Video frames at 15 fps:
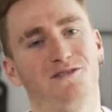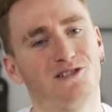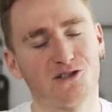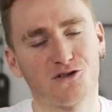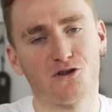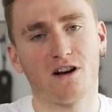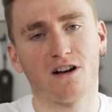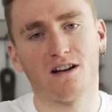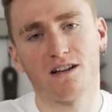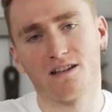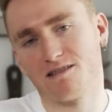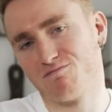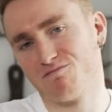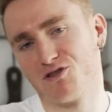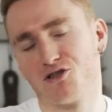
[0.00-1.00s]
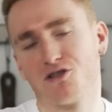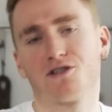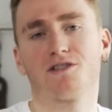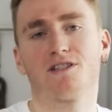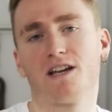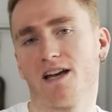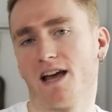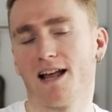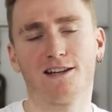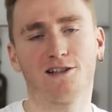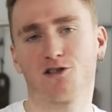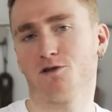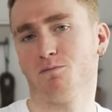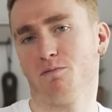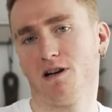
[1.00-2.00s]
if you're struggling, just say
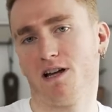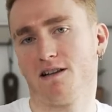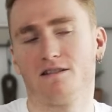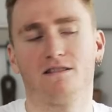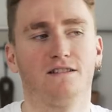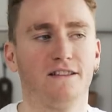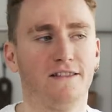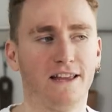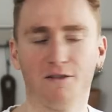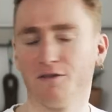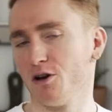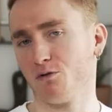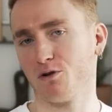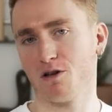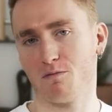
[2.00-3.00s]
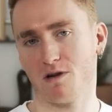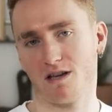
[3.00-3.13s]
alles komplett, and they'll know what you